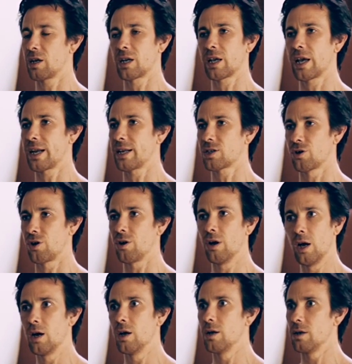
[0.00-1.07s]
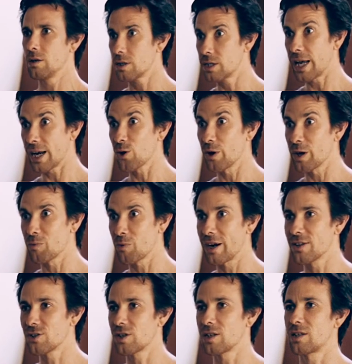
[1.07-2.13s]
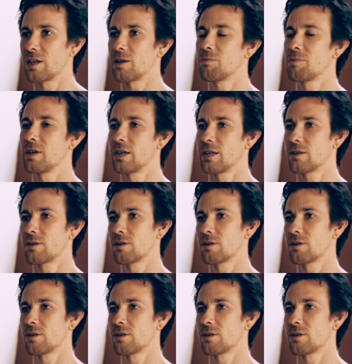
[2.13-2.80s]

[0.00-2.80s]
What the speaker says: And again, it's not 10 quick breaths sitting, but